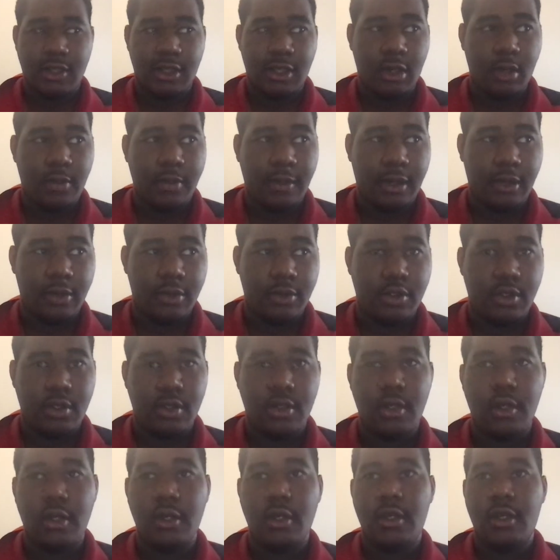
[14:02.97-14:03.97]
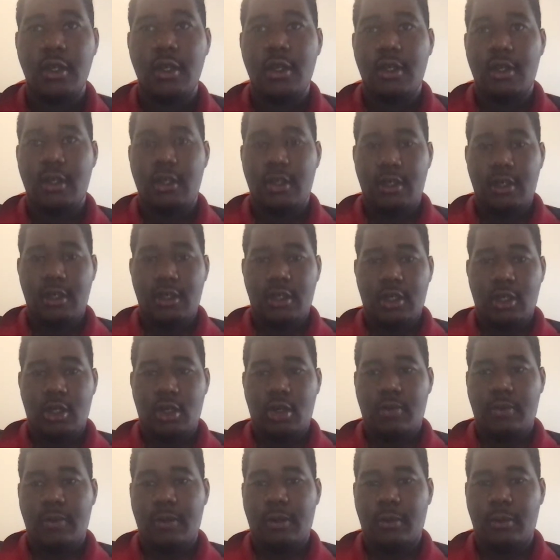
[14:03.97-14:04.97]
to help out
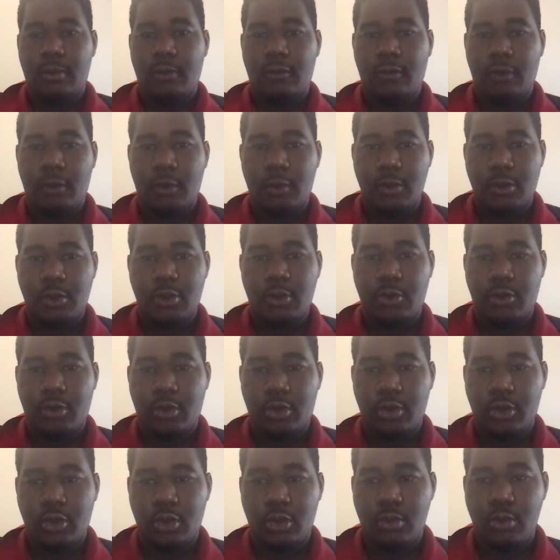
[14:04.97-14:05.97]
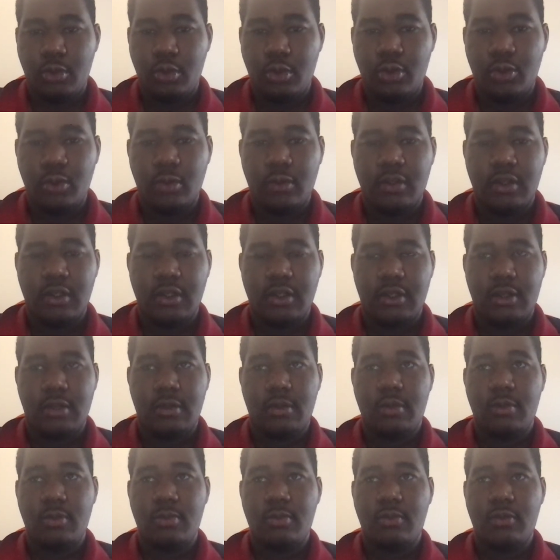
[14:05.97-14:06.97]
with what was going on the moon with the
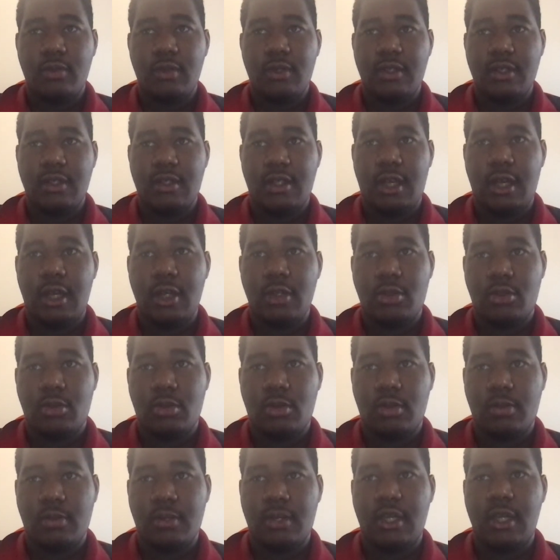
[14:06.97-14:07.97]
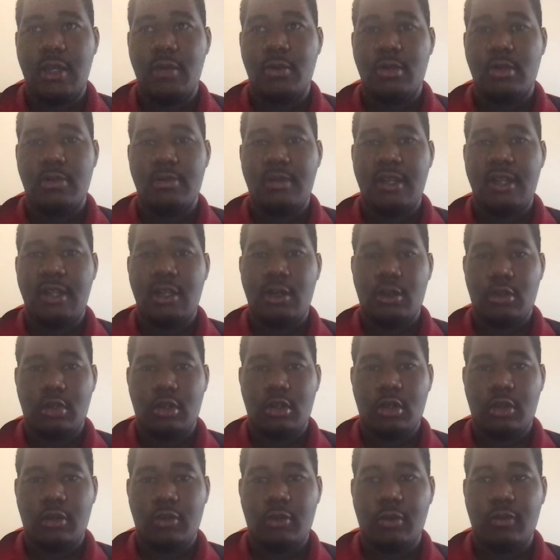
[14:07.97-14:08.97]
ice wars, but he was mainly on
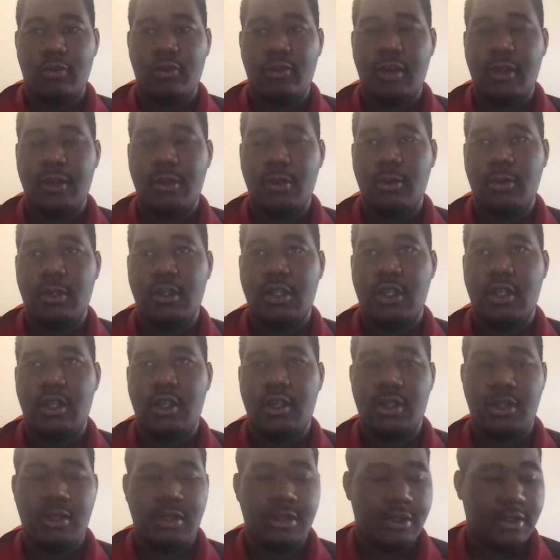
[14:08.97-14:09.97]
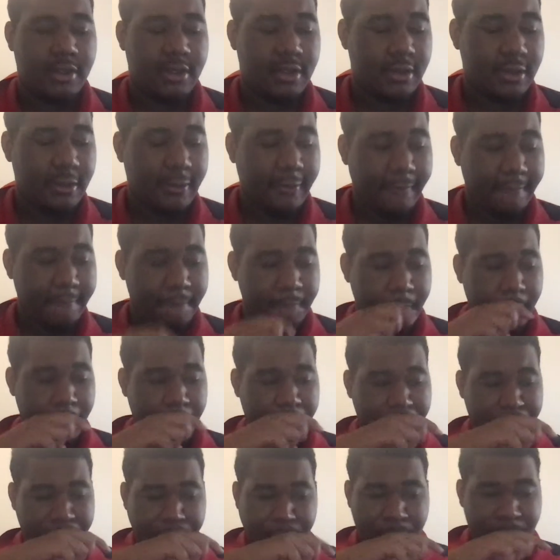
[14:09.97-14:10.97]
Earth with Ratner and the others.
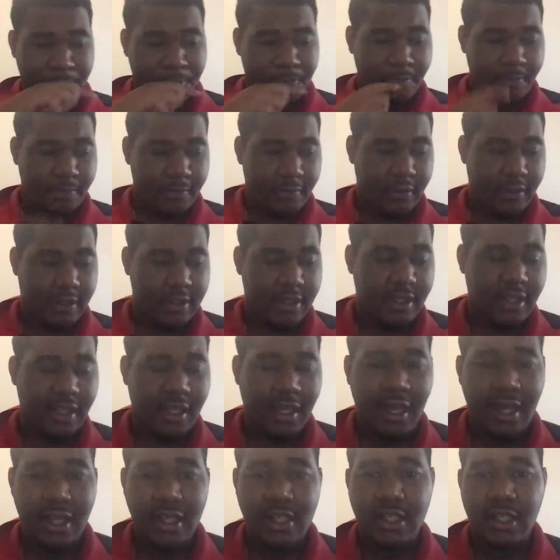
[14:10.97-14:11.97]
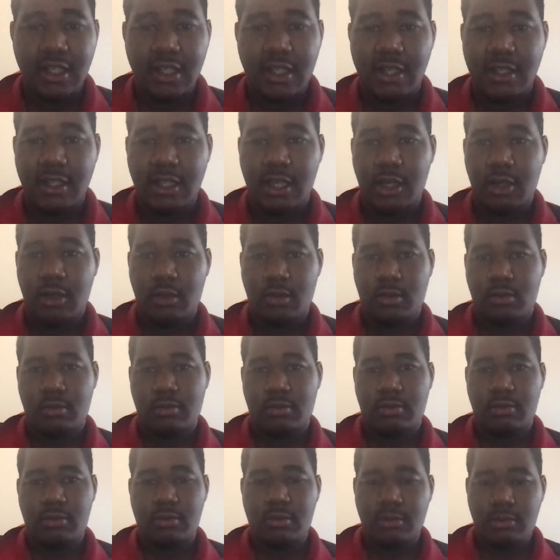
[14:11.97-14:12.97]
And then I actually liked
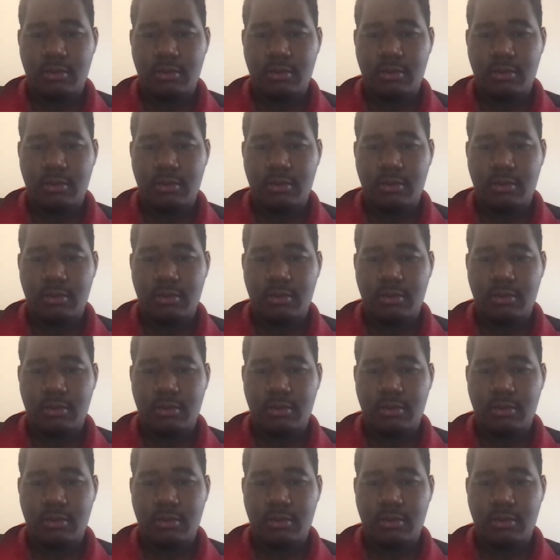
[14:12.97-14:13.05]
how